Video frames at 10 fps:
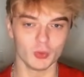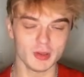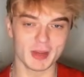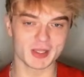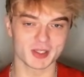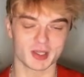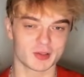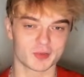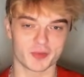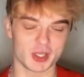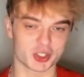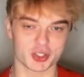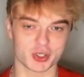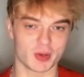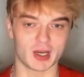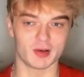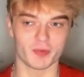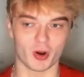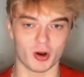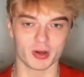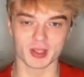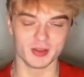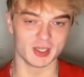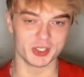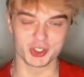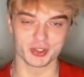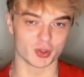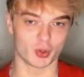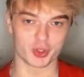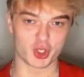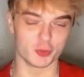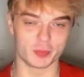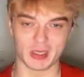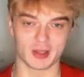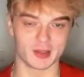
the masculine features you have are contingent on you being